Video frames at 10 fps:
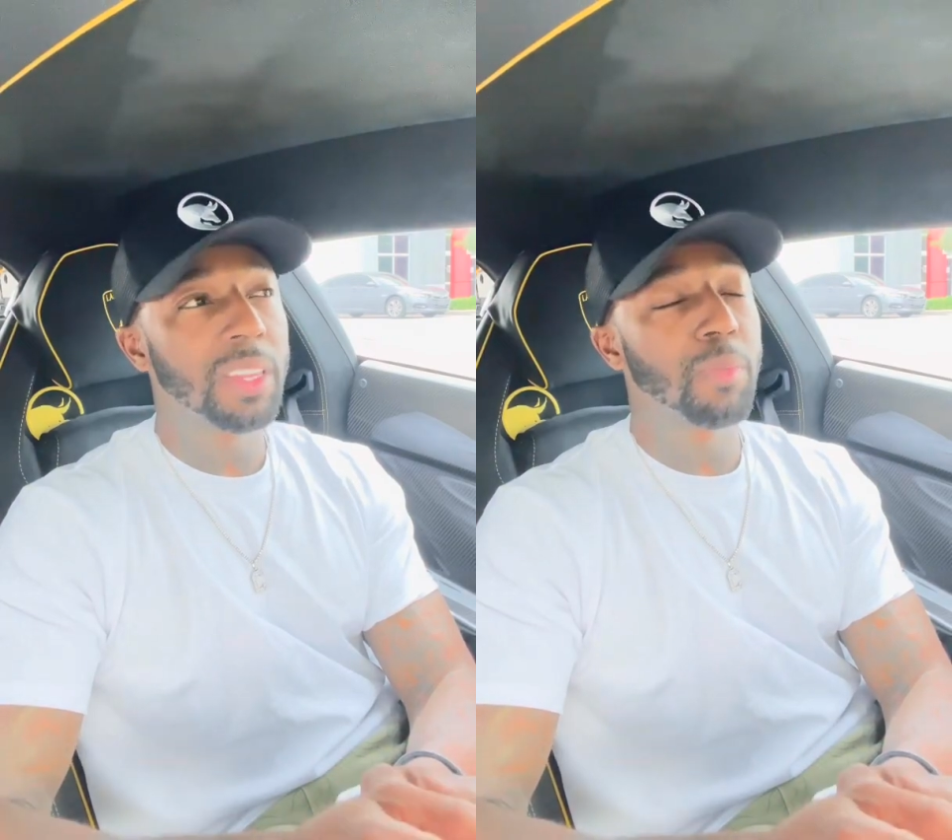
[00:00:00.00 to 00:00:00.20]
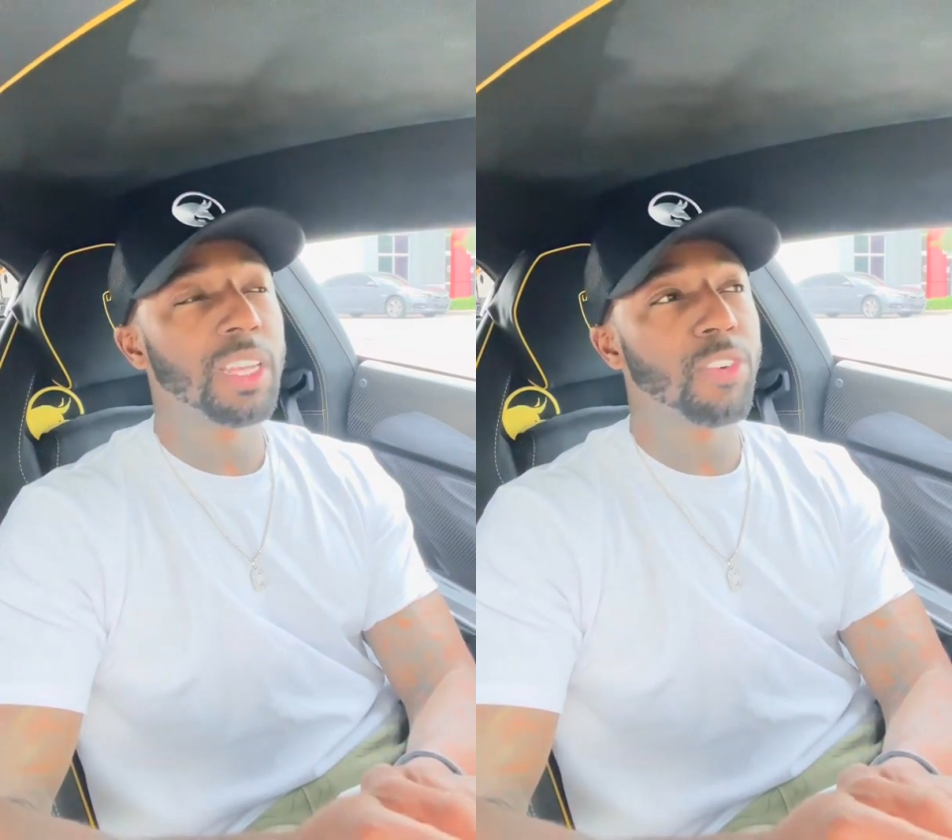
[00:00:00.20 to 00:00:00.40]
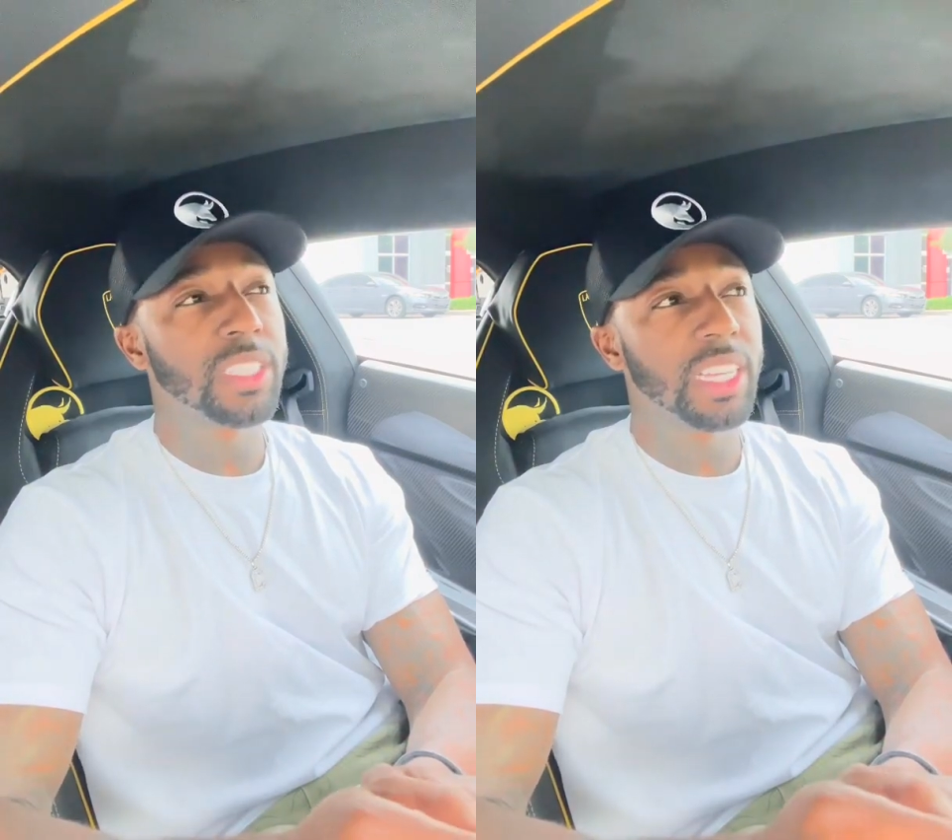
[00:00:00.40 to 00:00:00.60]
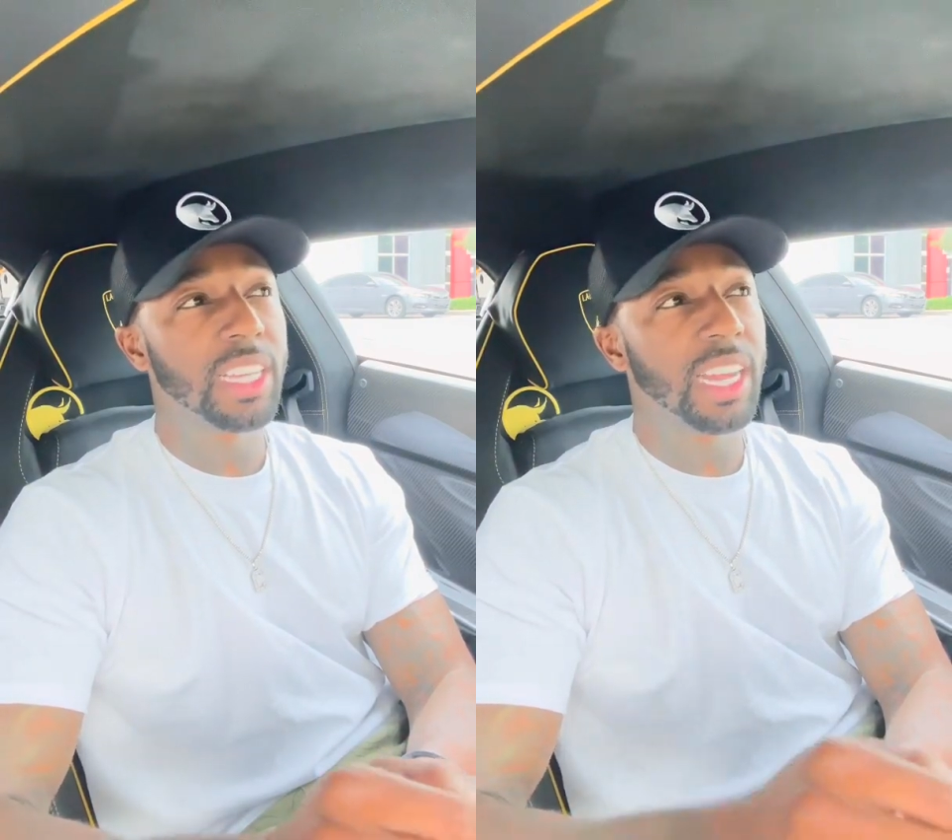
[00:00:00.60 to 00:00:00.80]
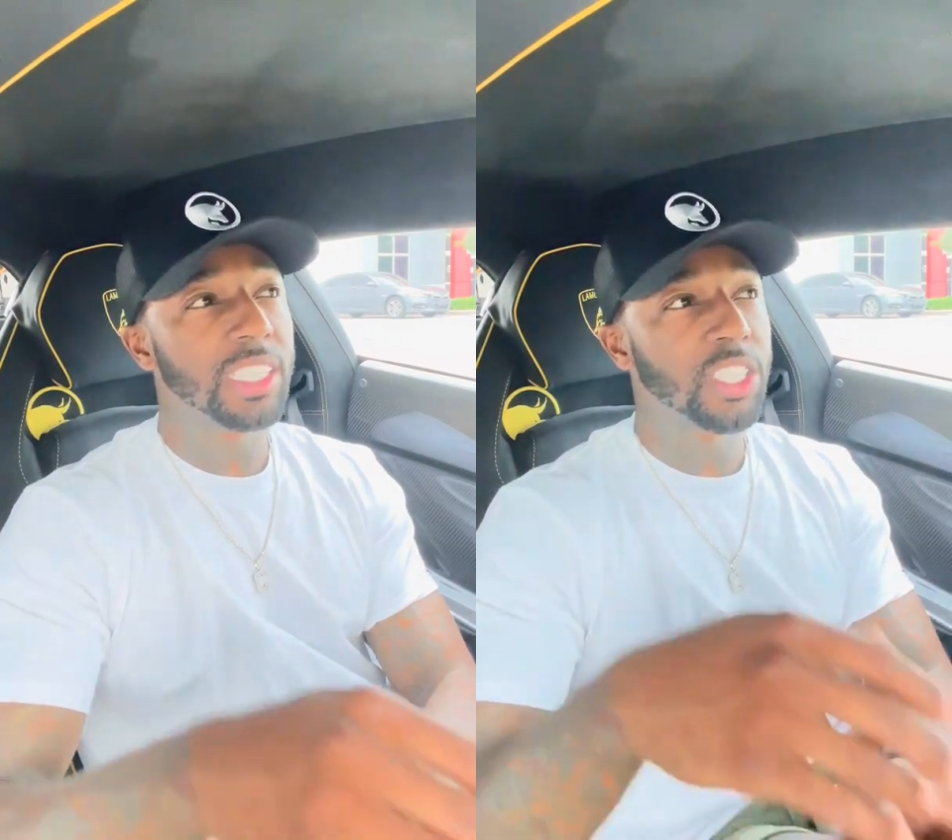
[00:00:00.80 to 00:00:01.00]
but they're risking
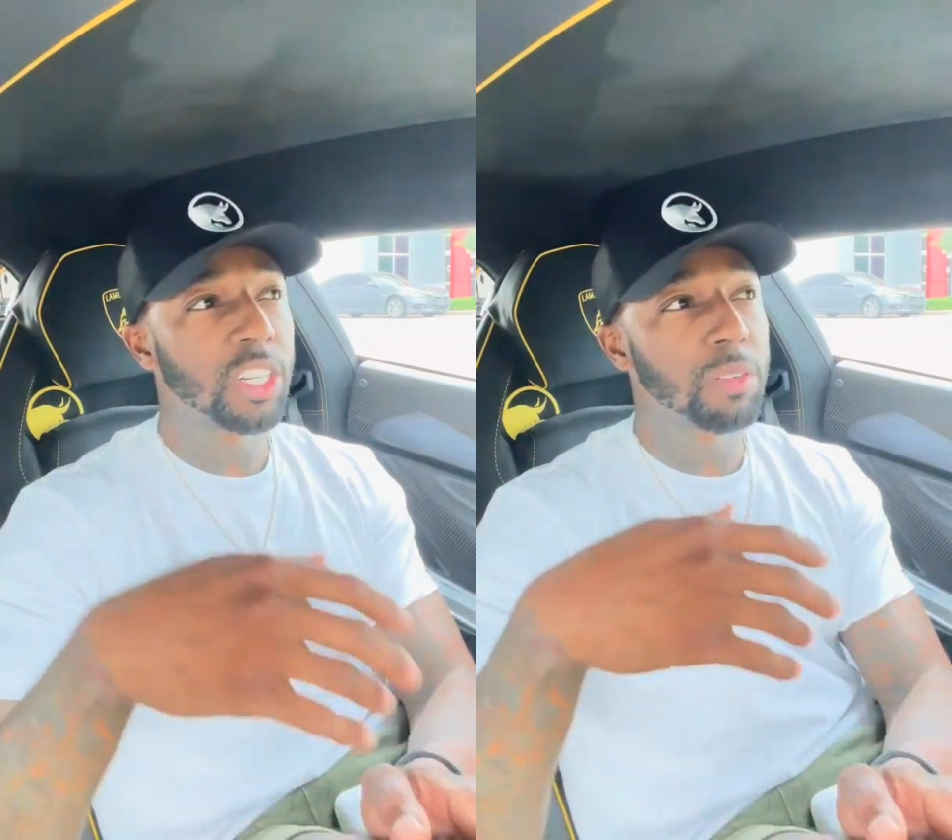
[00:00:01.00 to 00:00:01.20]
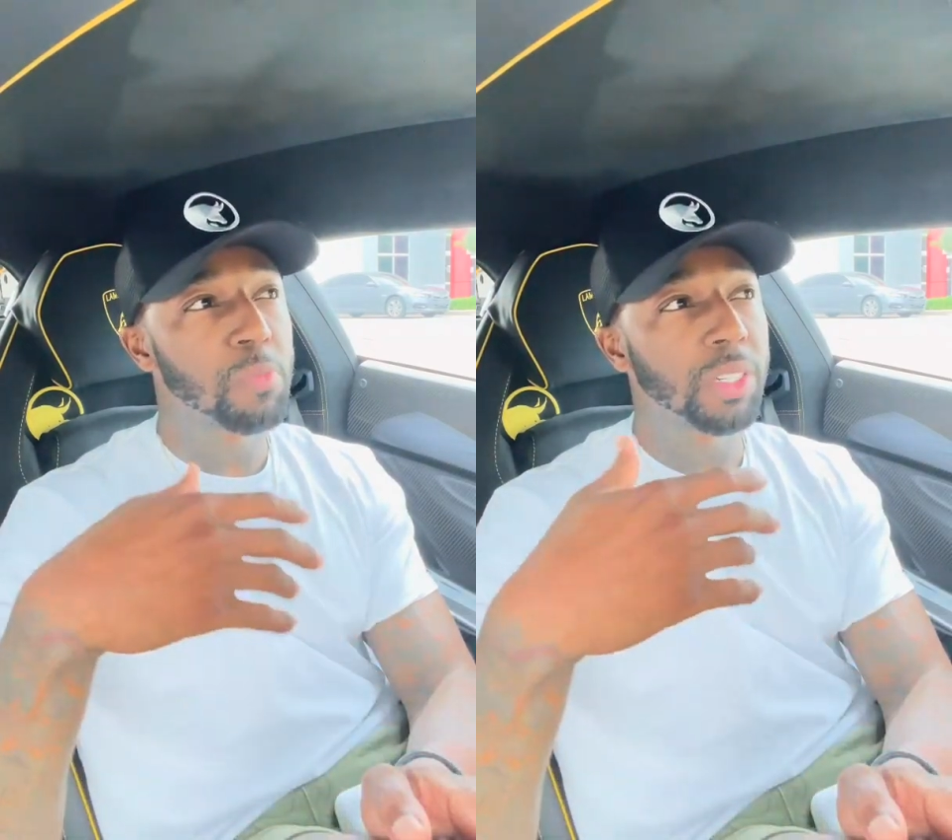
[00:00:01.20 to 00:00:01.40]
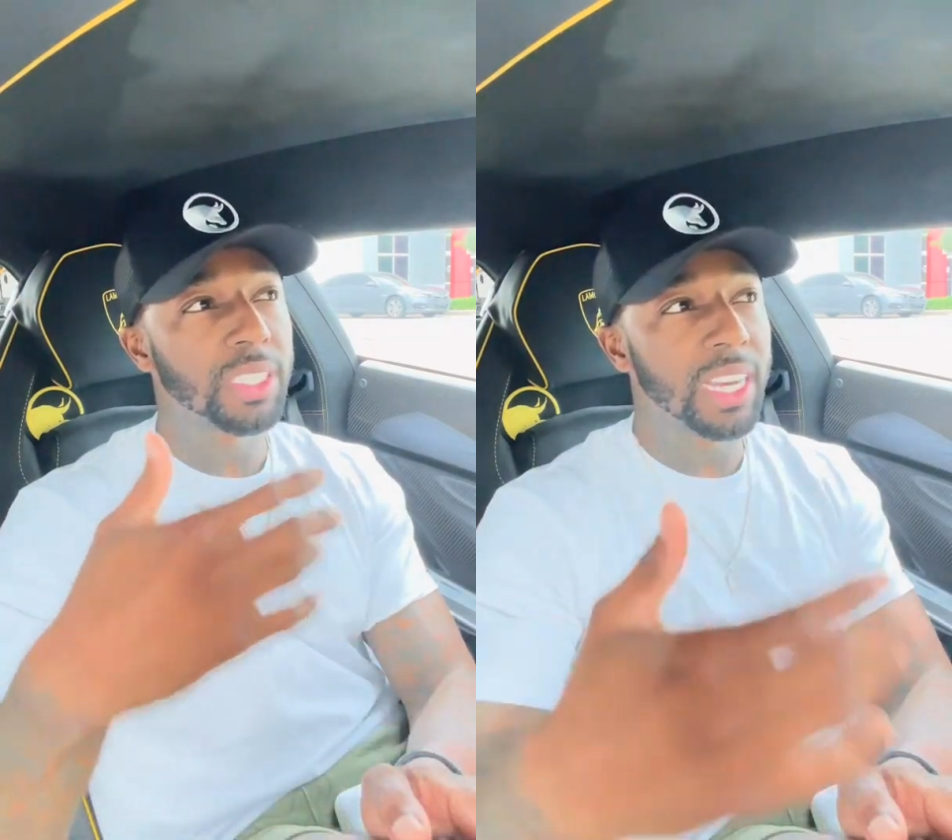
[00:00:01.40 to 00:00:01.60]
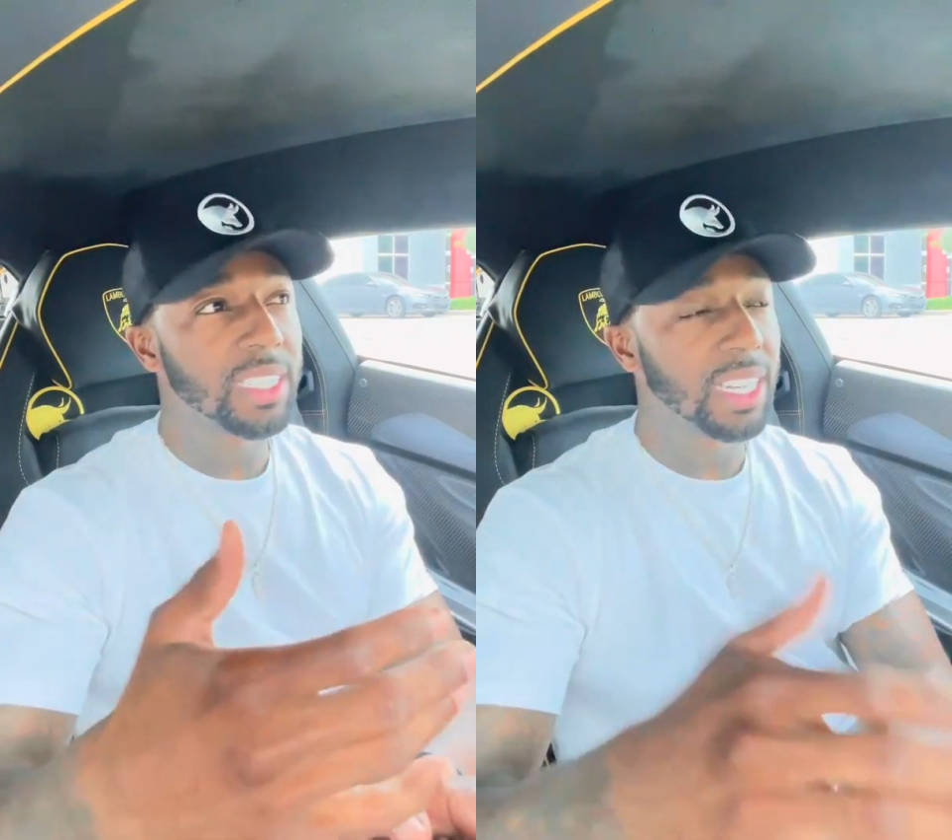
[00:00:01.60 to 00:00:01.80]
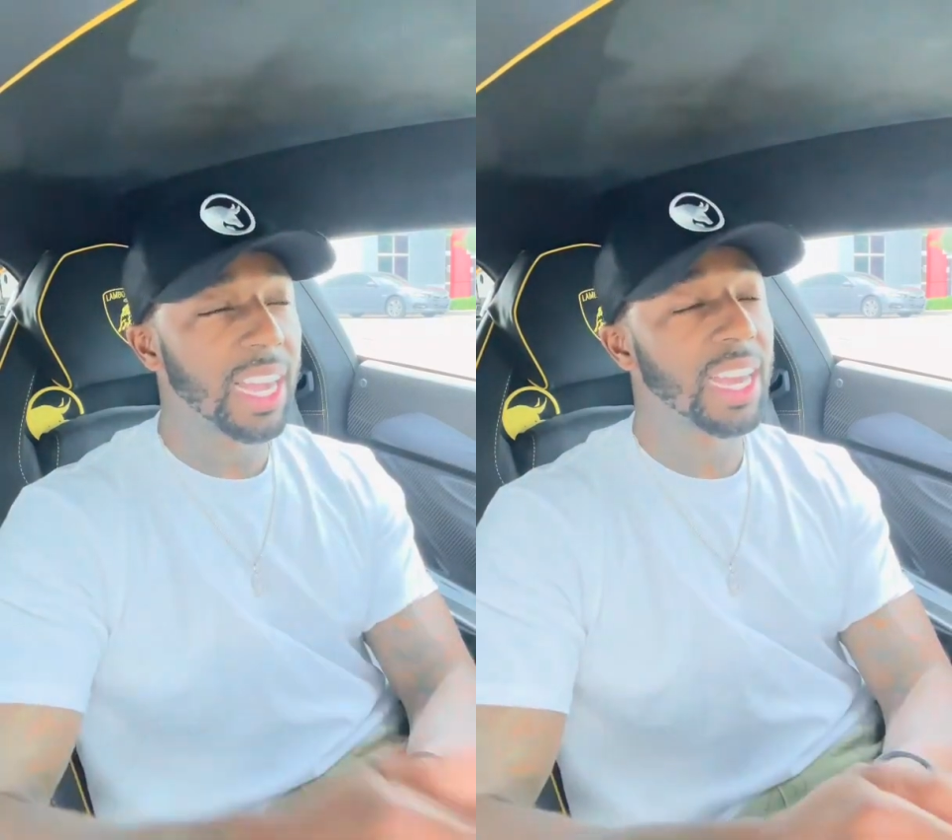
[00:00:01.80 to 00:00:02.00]
like a certain
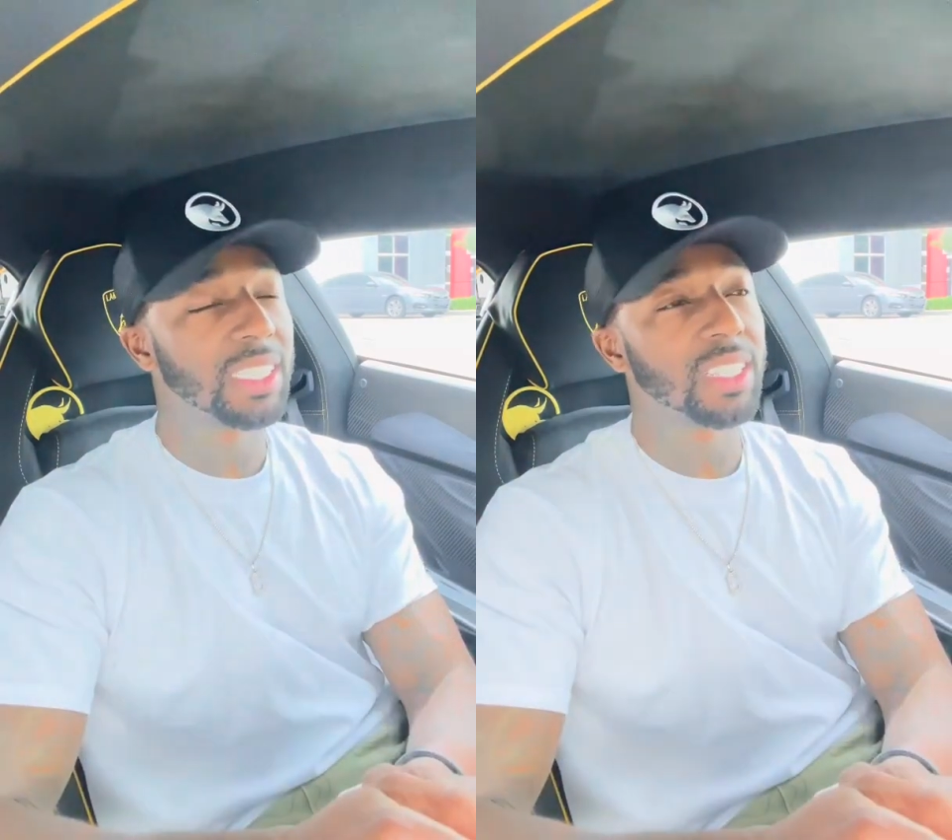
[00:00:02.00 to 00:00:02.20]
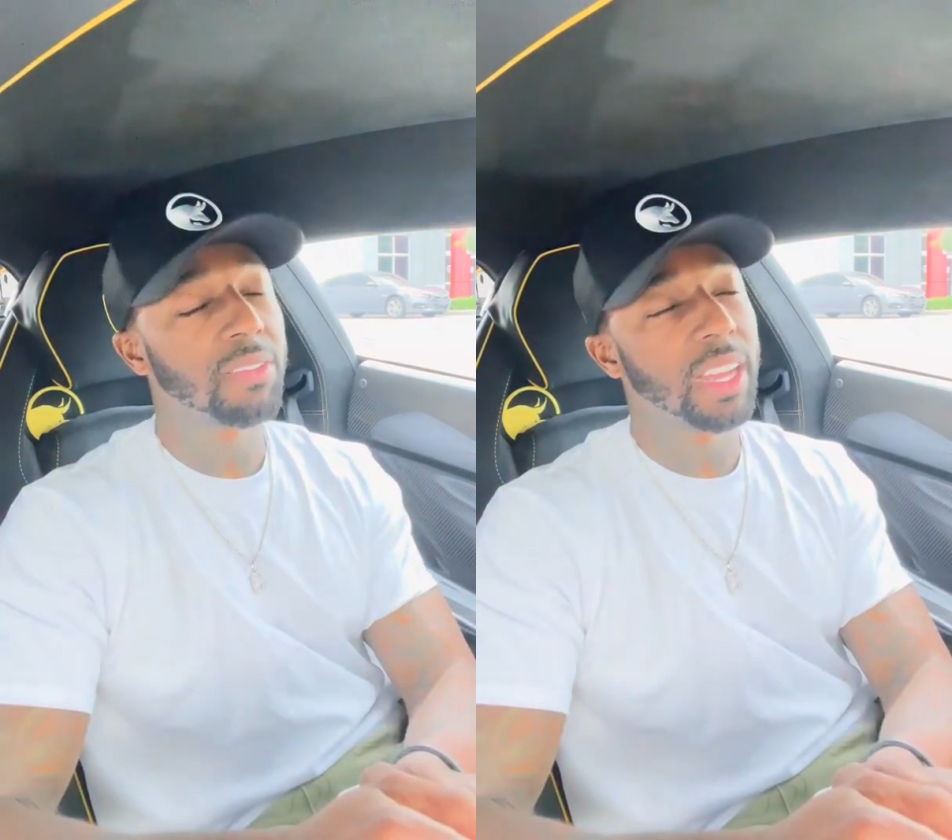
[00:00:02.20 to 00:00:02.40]
percentage and that kind of stuff.